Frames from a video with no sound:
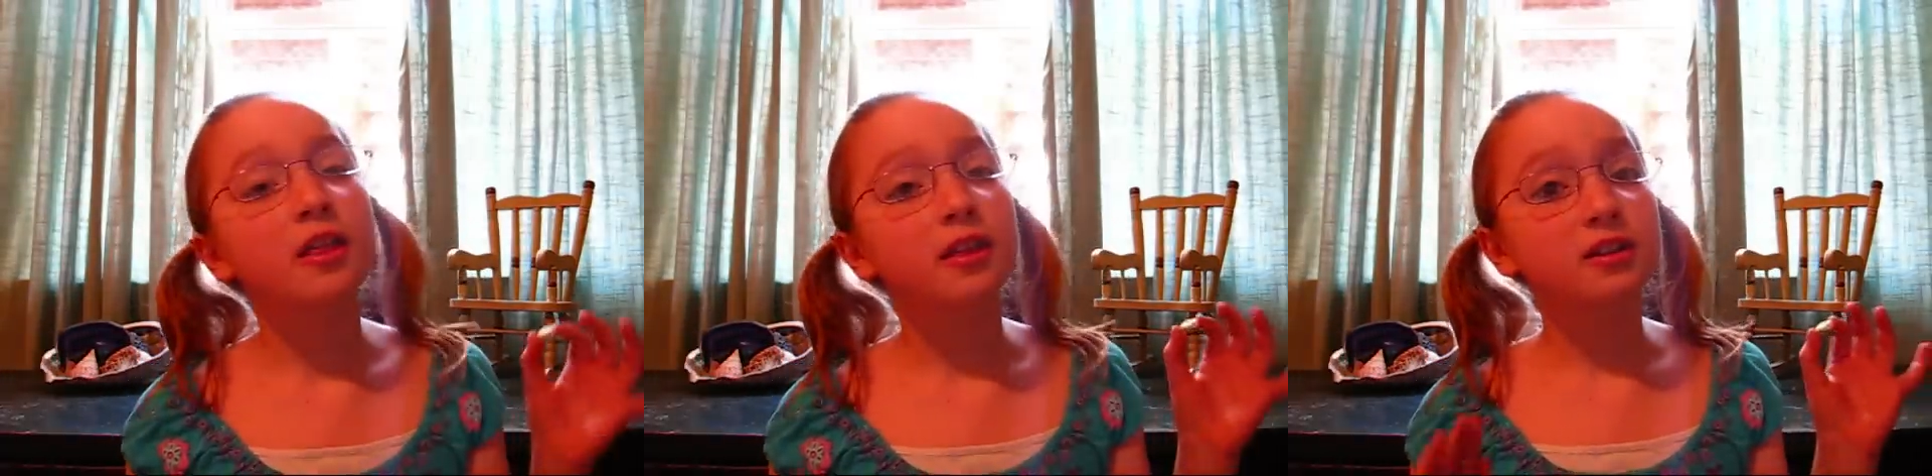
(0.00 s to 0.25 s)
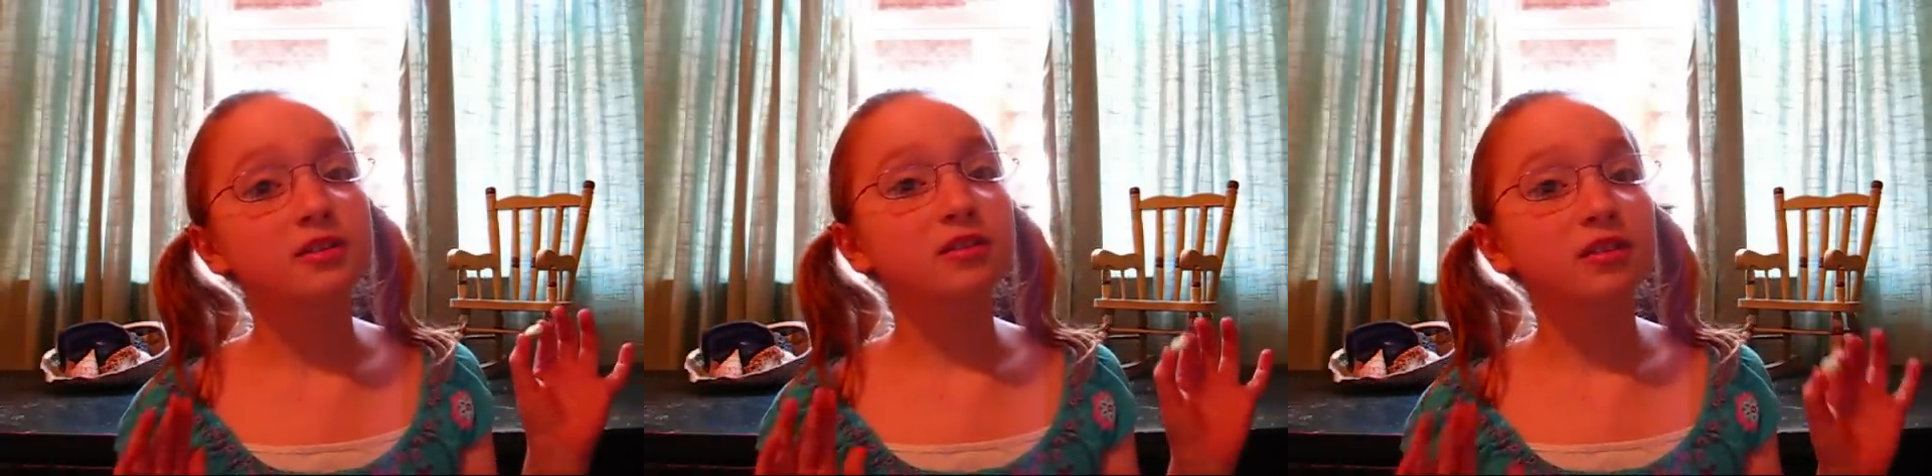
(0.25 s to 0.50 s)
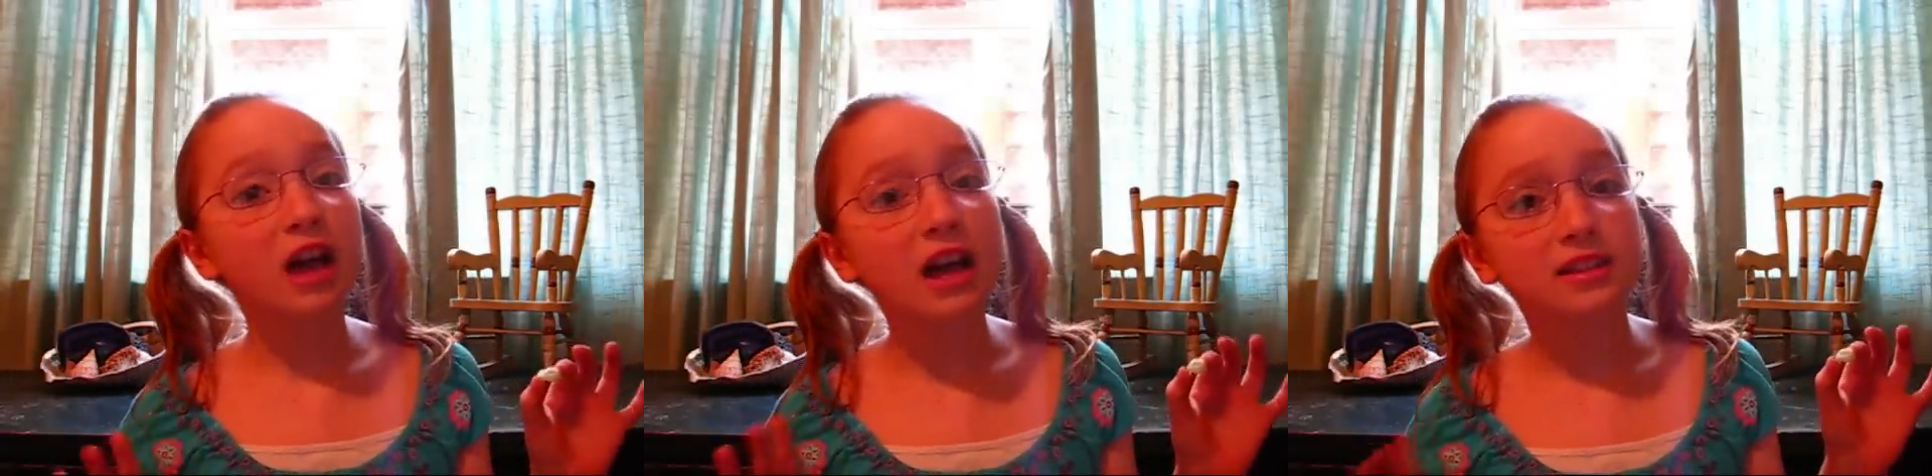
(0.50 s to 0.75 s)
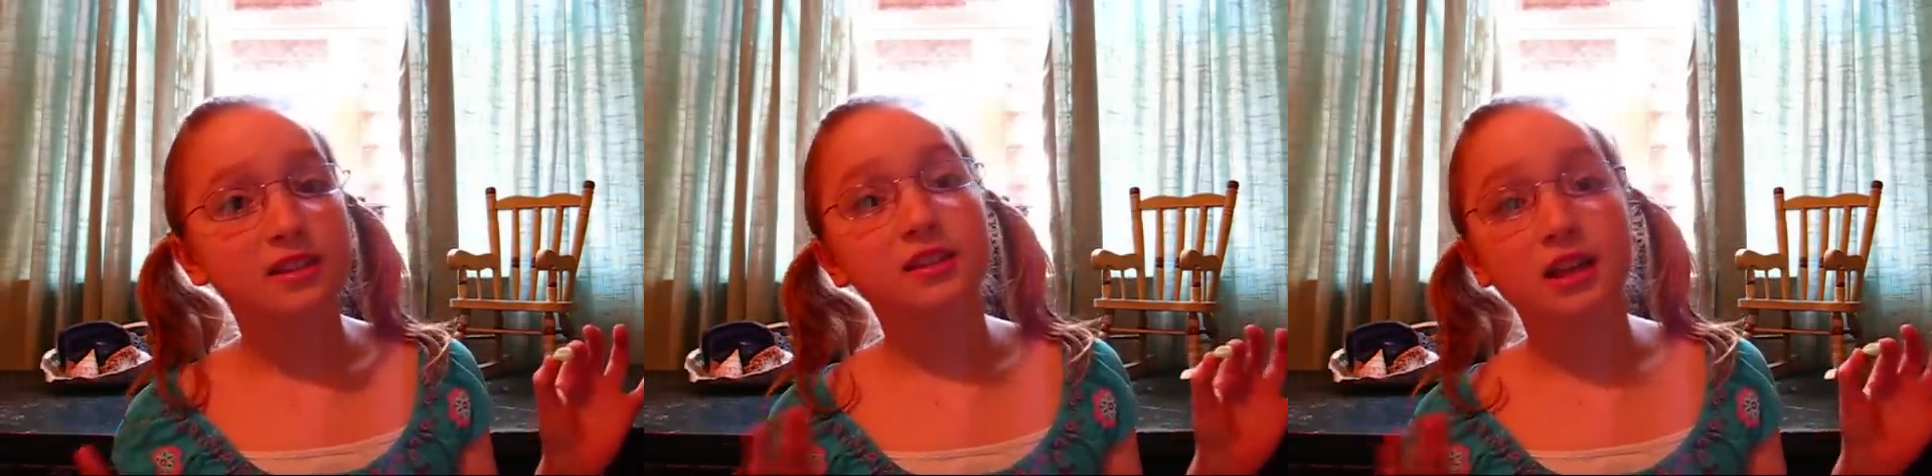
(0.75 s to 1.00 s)
There's
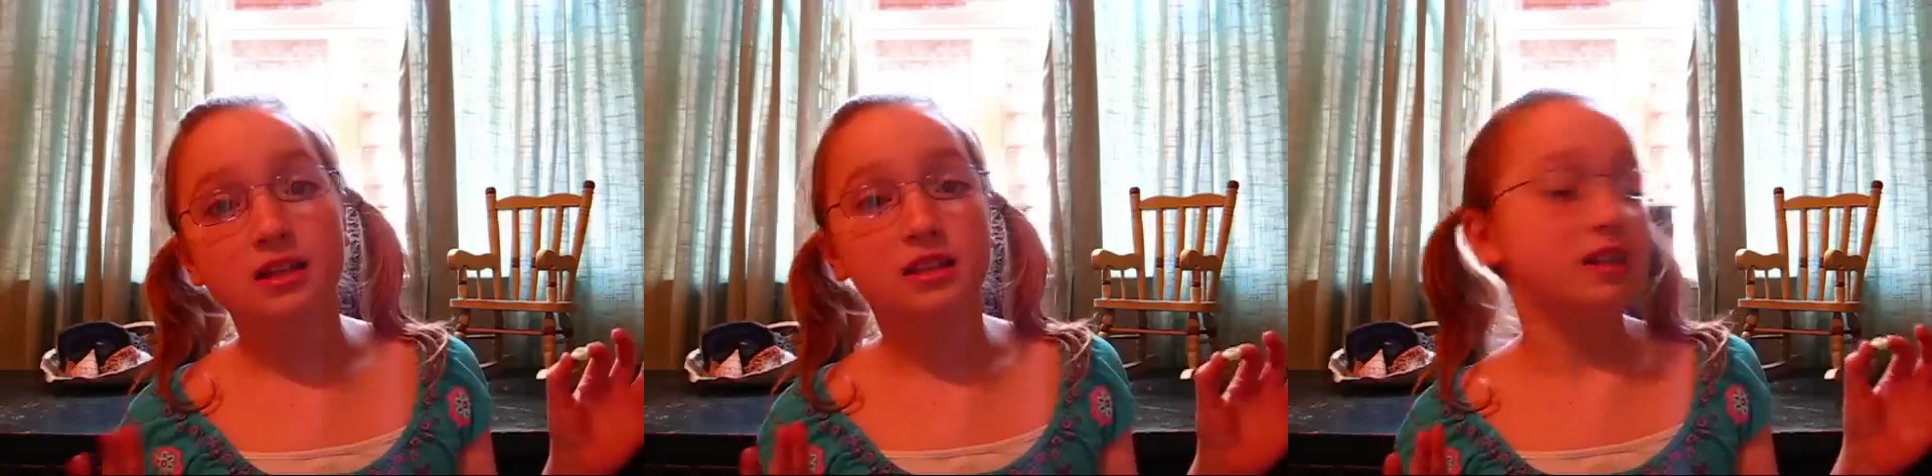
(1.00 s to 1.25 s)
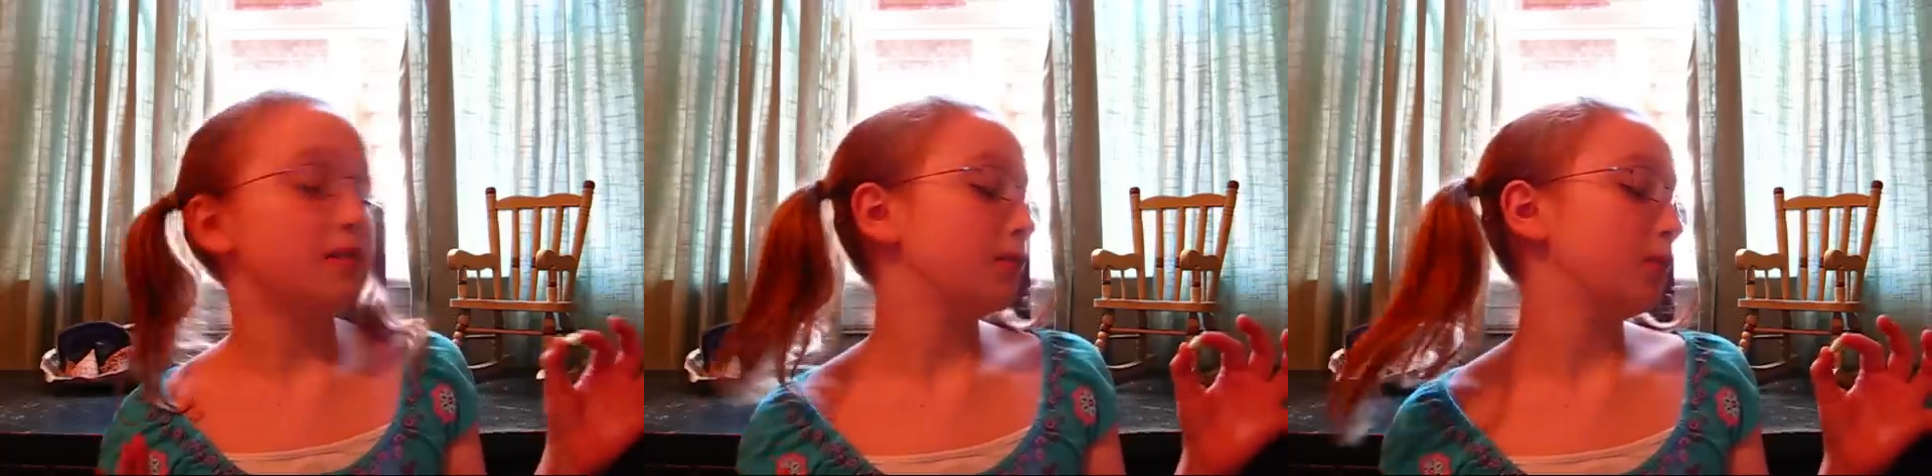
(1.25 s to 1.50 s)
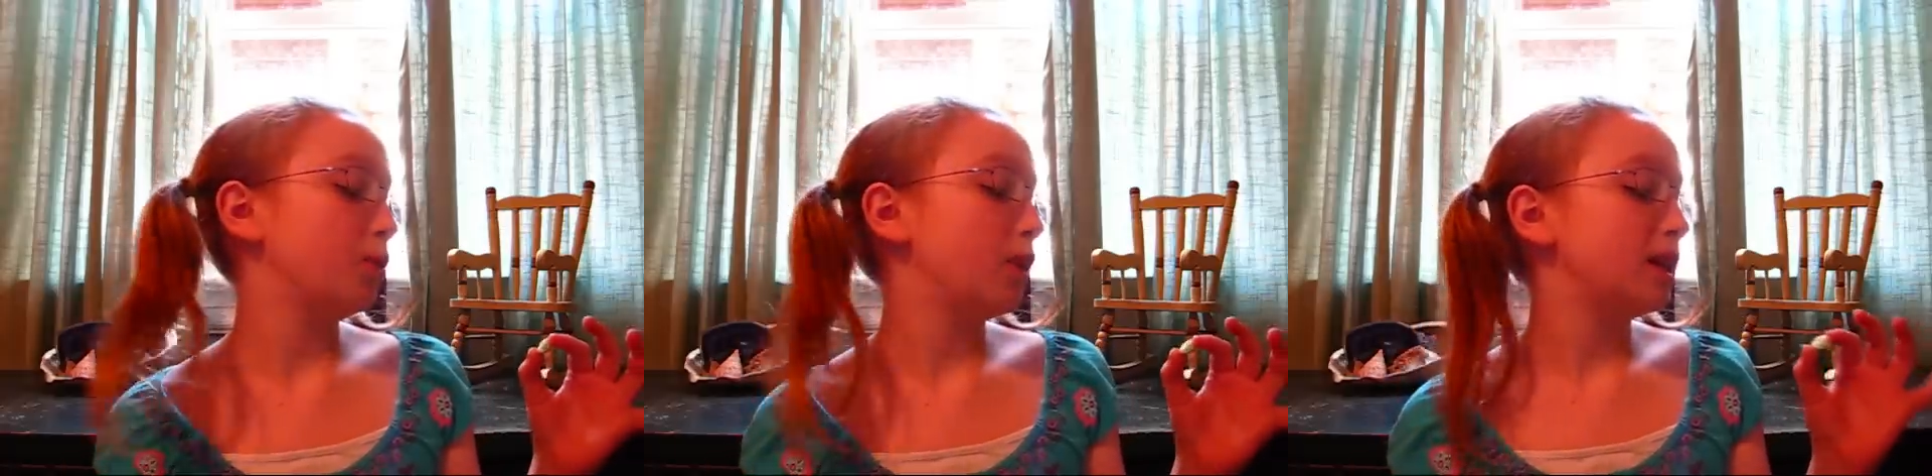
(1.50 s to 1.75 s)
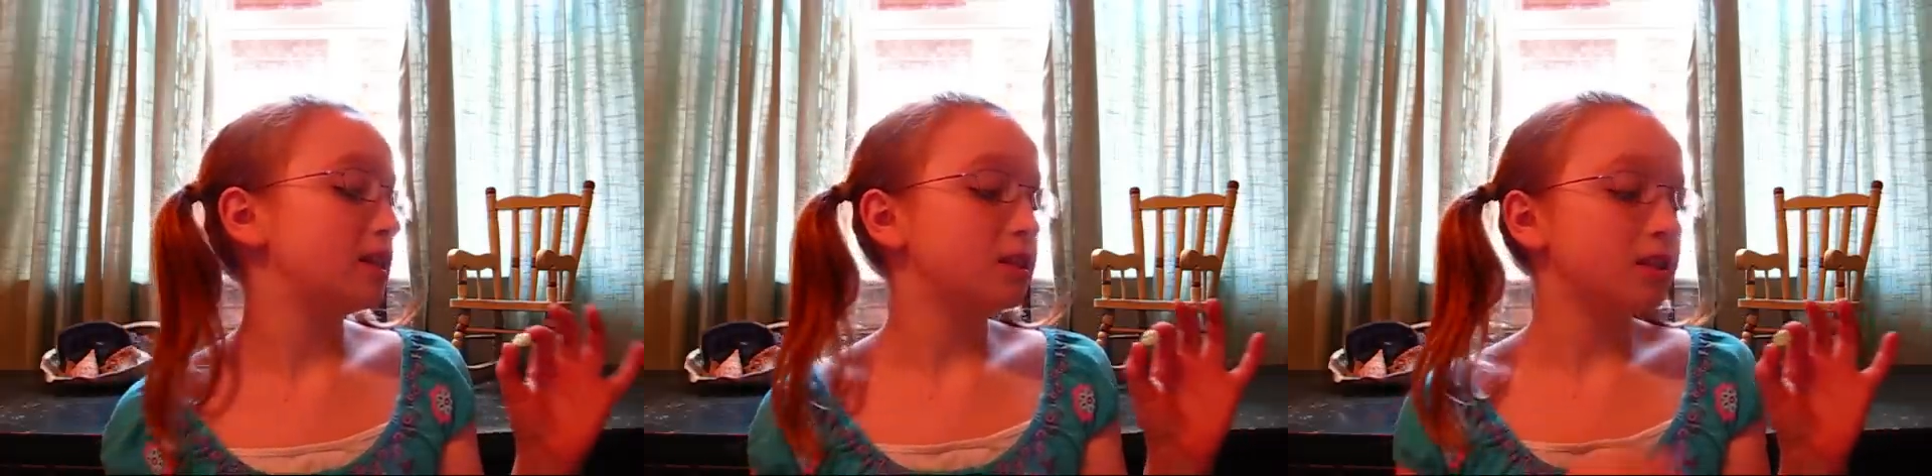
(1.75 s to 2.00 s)
lots and lots of different
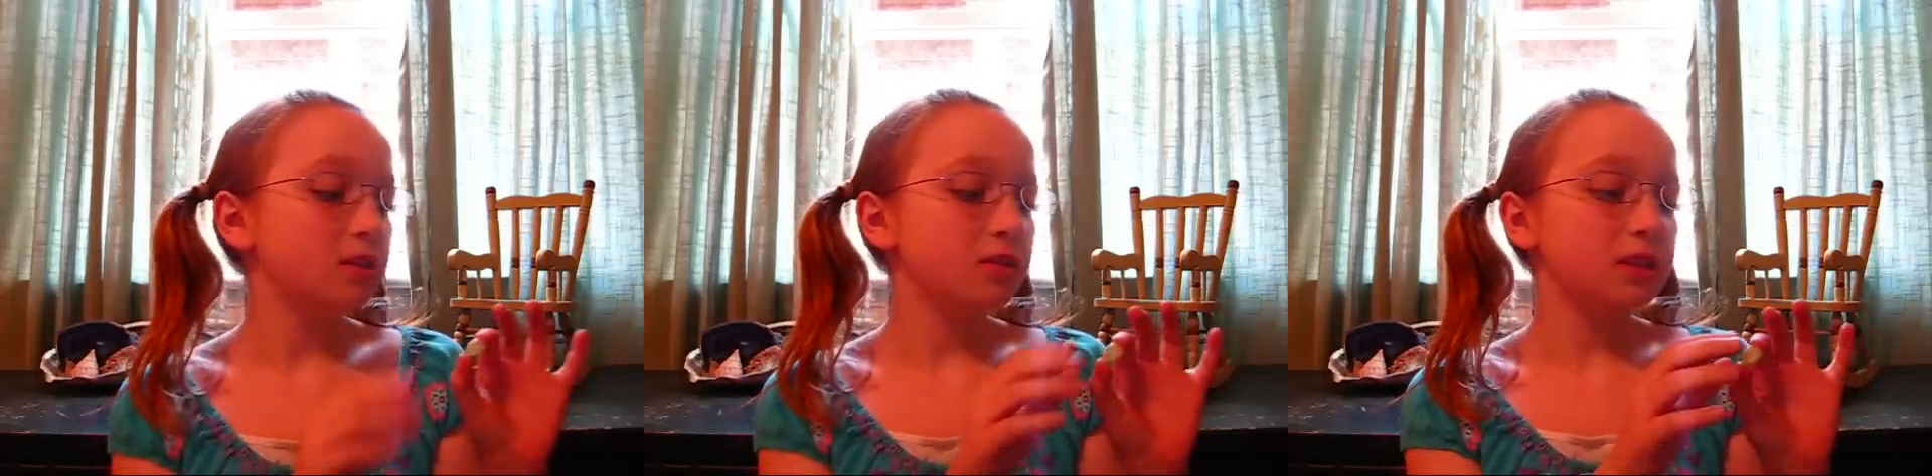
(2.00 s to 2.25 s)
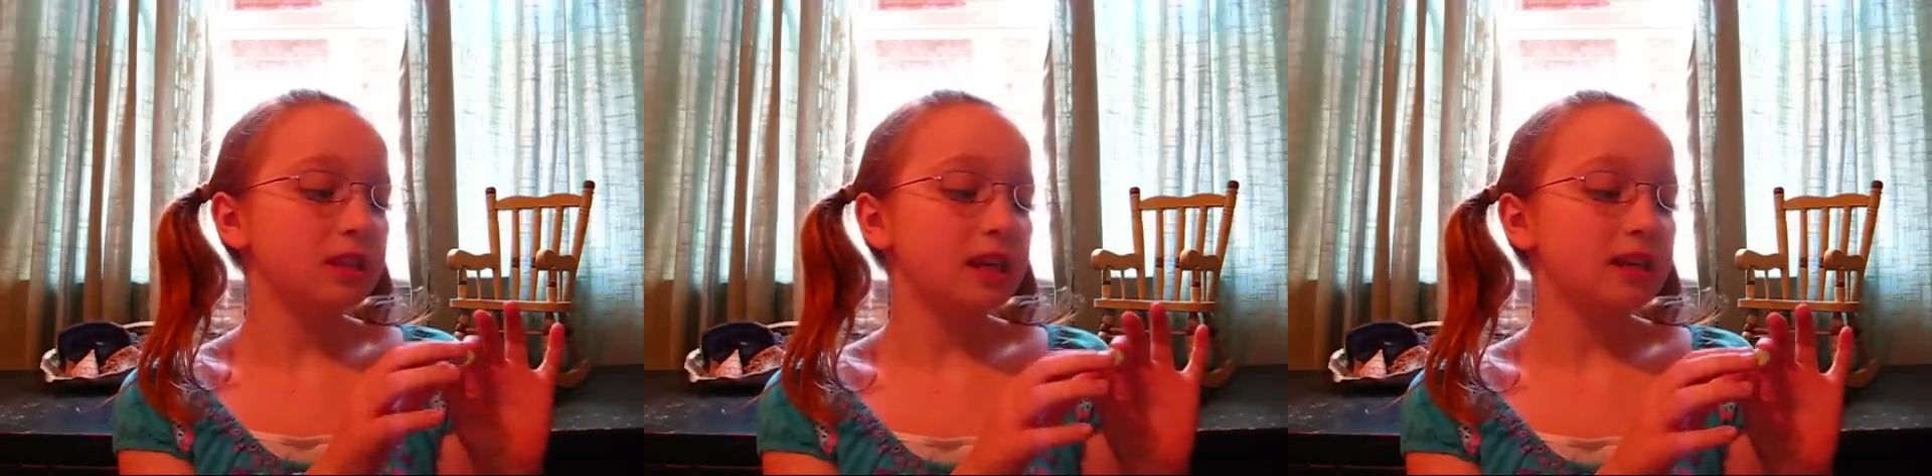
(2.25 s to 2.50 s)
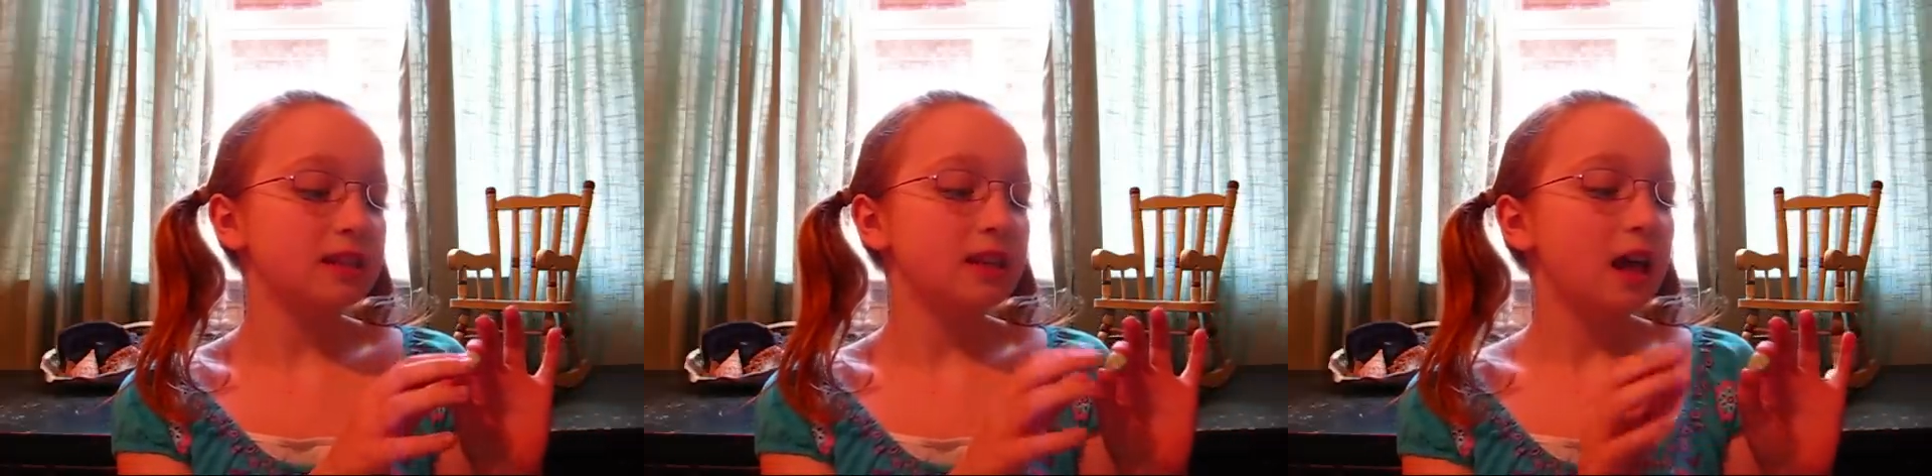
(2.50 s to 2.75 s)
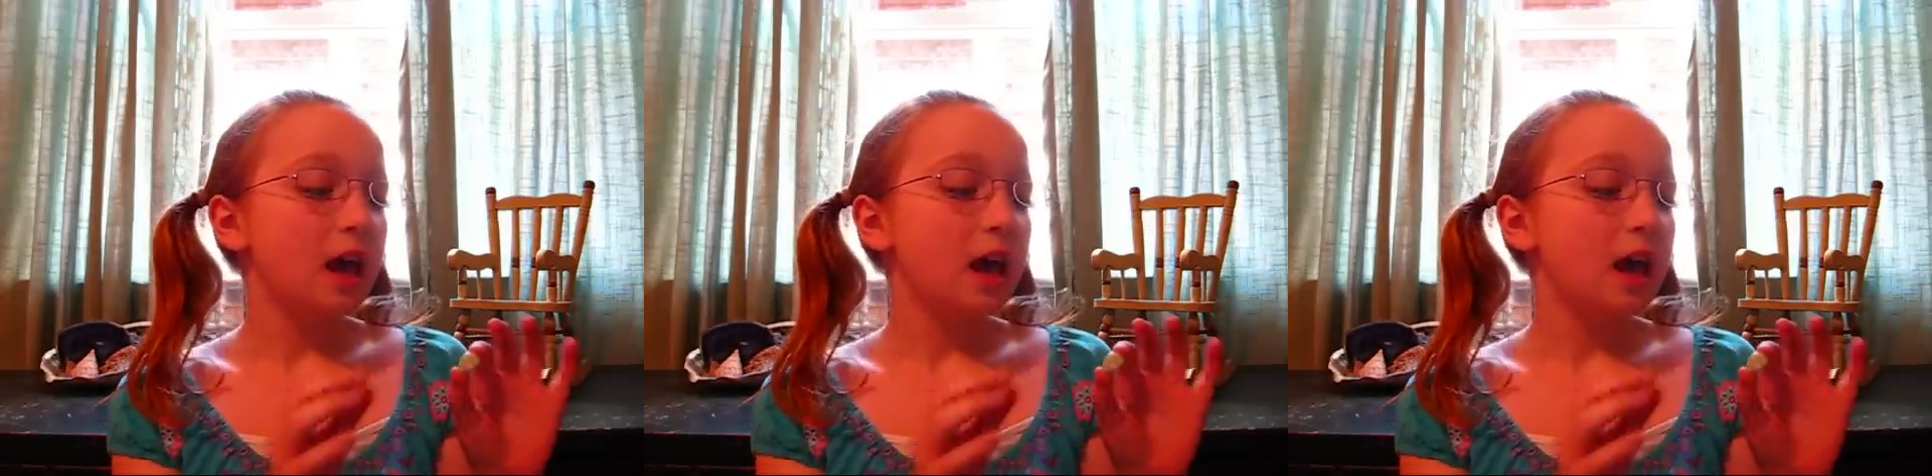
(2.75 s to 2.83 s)
ways to use this,